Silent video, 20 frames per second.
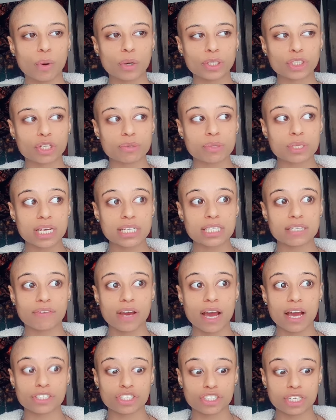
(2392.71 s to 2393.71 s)
It's more so
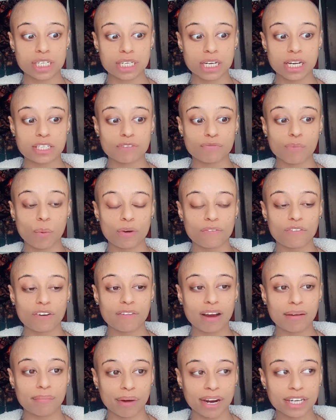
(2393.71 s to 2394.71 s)
states of consciousness and it's more
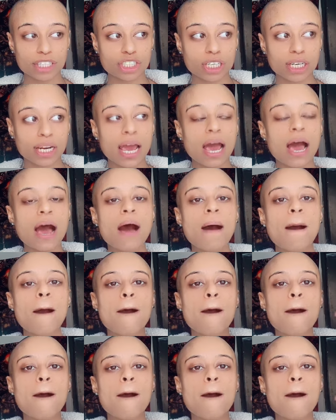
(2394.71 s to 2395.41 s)
of a vibration."